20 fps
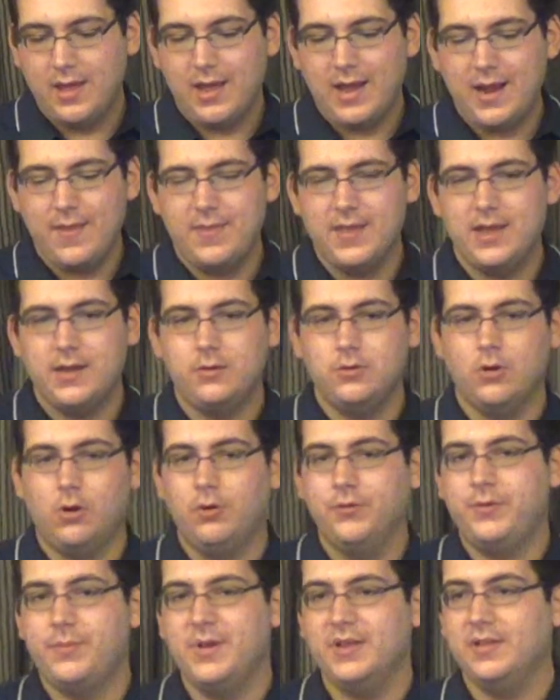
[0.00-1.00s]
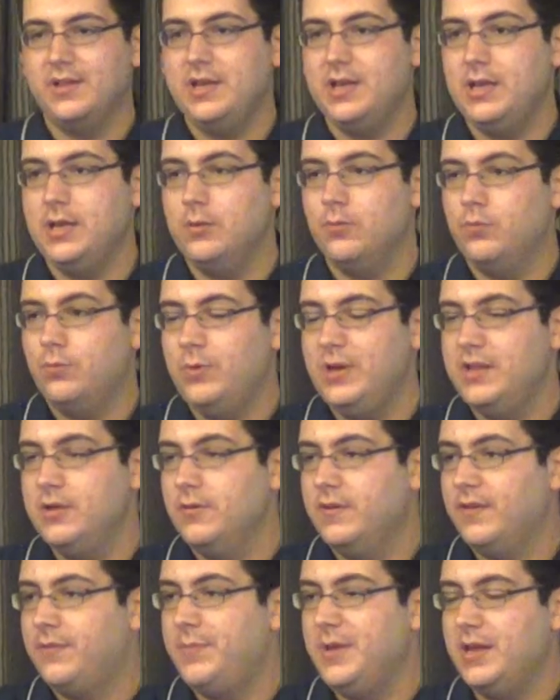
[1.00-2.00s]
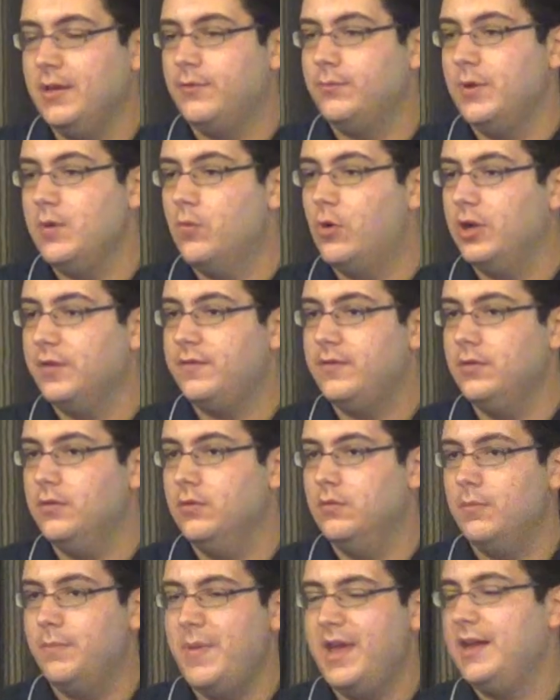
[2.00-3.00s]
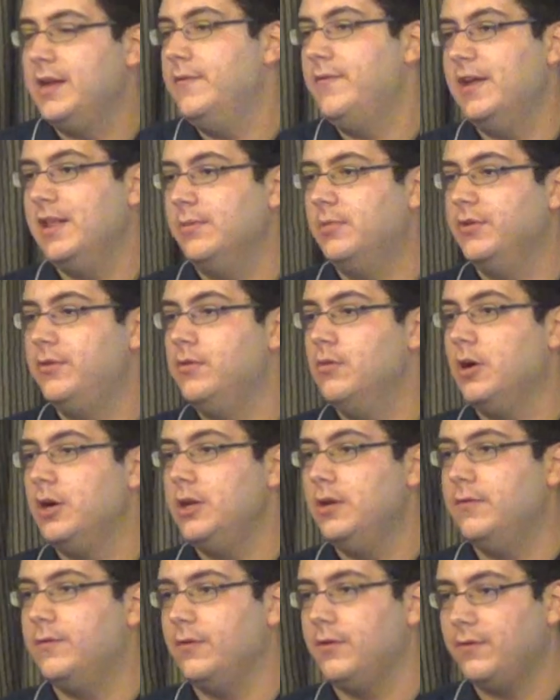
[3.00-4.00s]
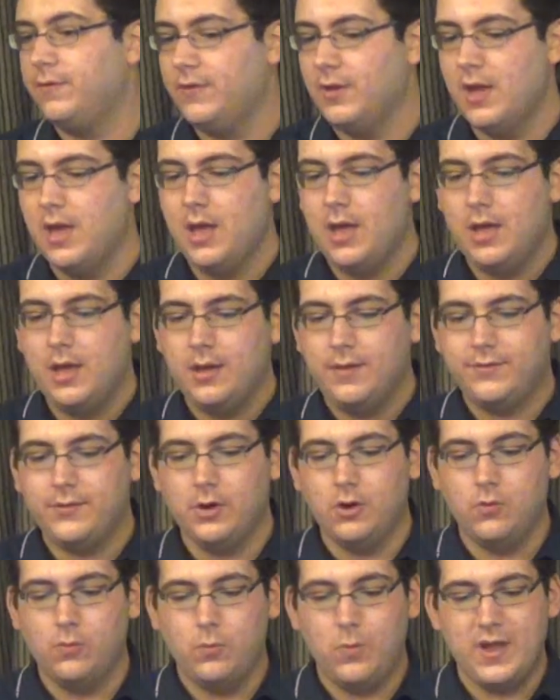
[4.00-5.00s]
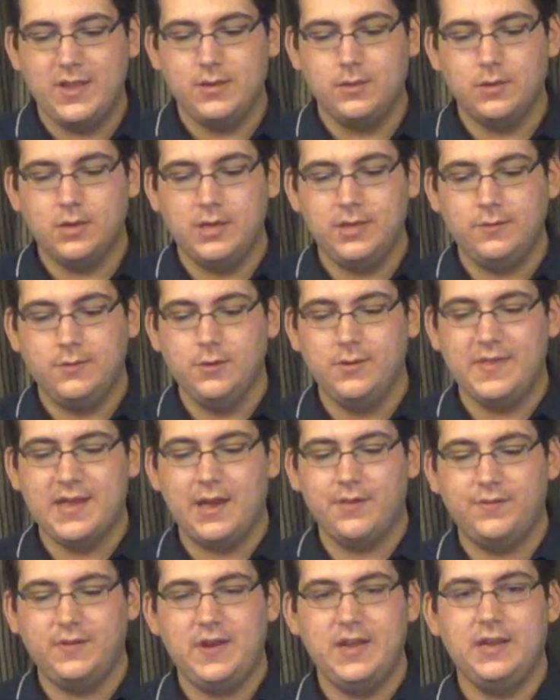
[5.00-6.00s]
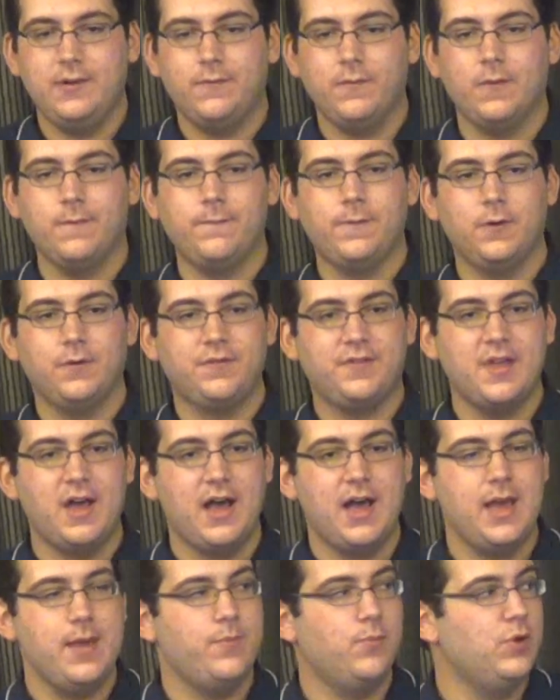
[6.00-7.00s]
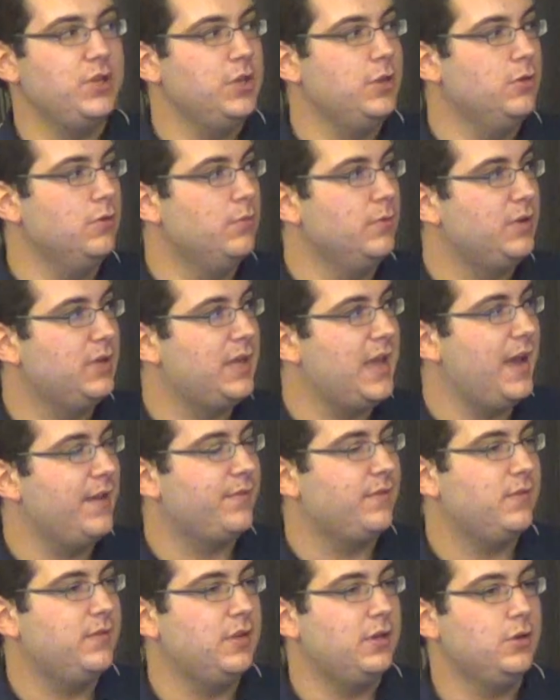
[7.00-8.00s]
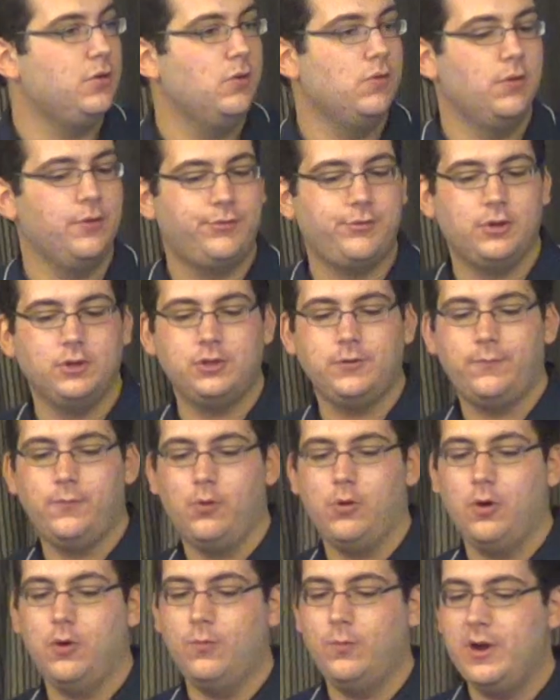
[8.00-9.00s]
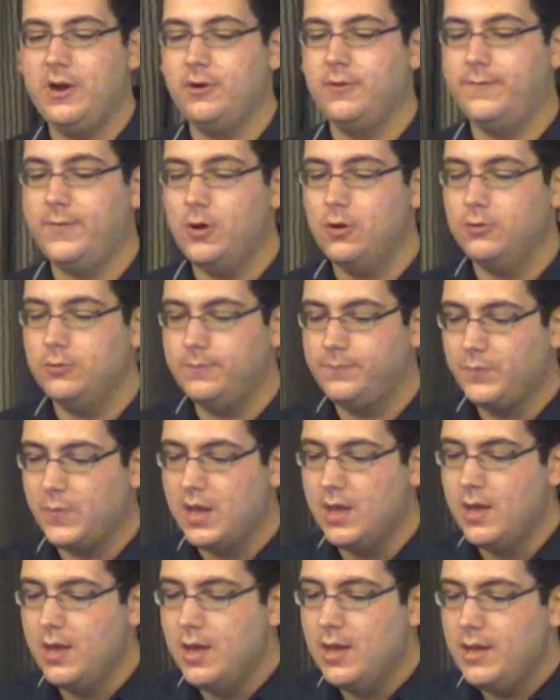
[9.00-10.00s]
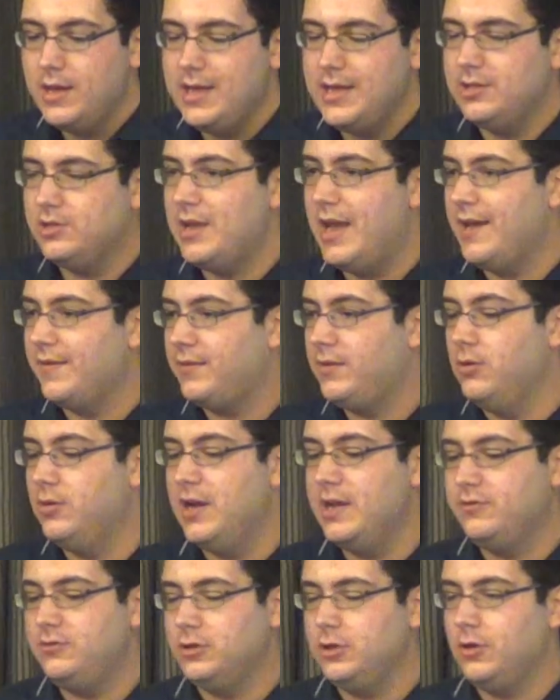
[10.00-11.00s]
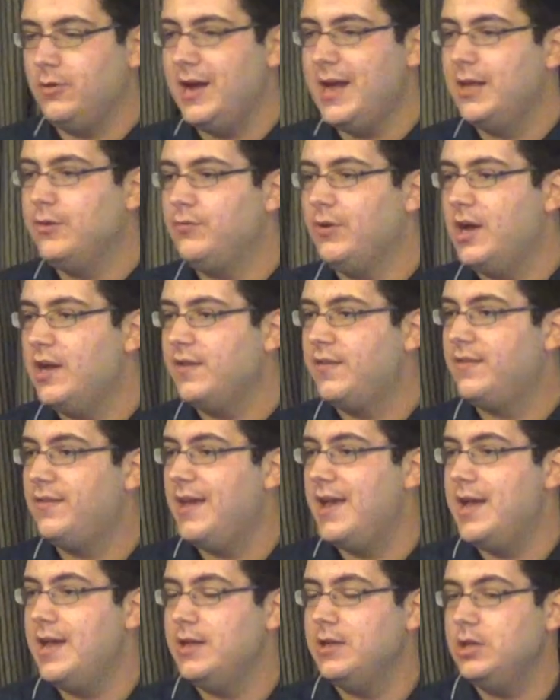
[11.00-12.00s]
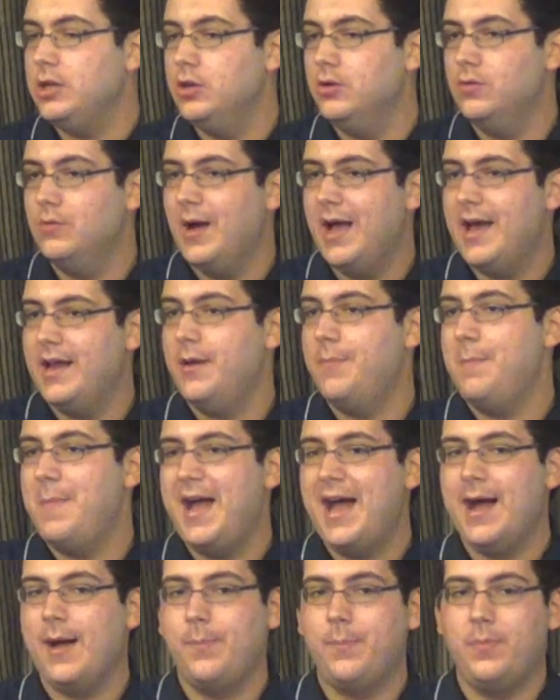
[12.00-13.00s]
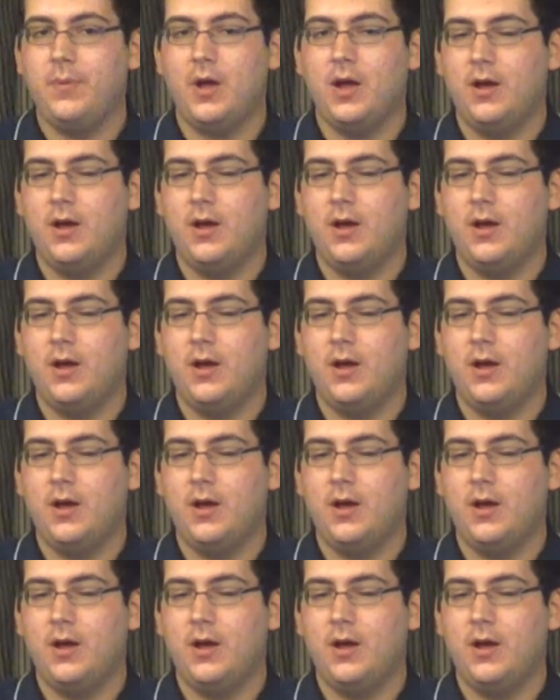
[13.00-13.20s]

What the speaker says: and then ultimately we do this because we want to make it available to our users. So when in 2008, for the first time, when you did a Google search for where to vote, it asked you to enter your address, and you had a map